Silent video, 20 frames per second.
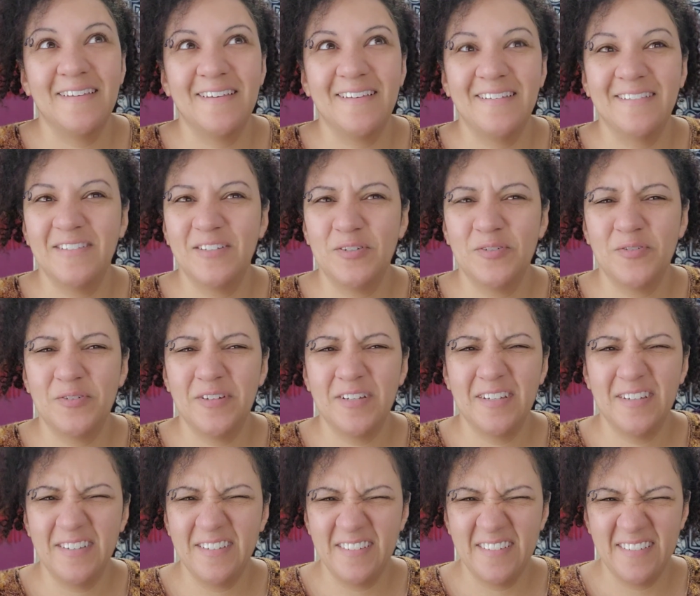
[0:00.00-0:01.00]
Illinois
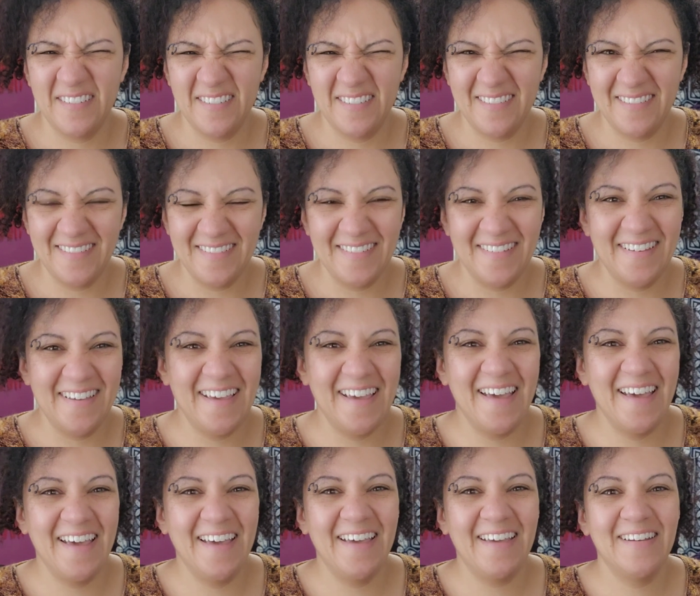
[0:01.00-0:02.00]

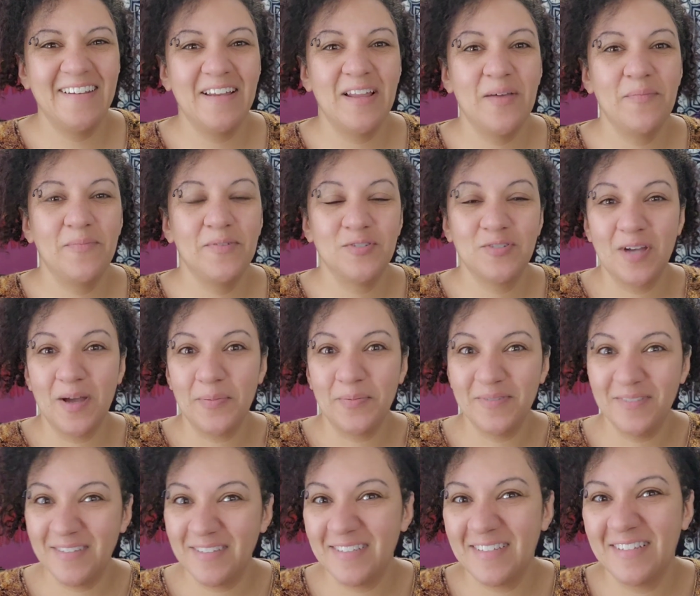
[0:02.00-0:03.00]
and
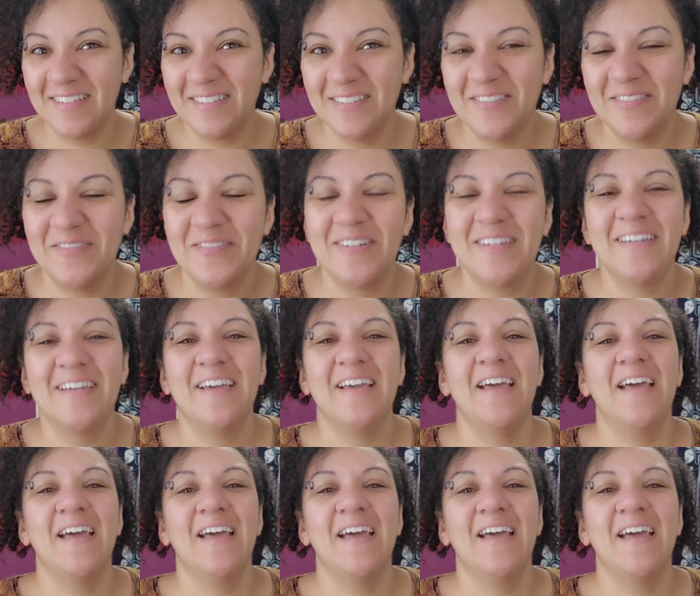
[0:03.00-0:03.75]
Metropolis, Illinois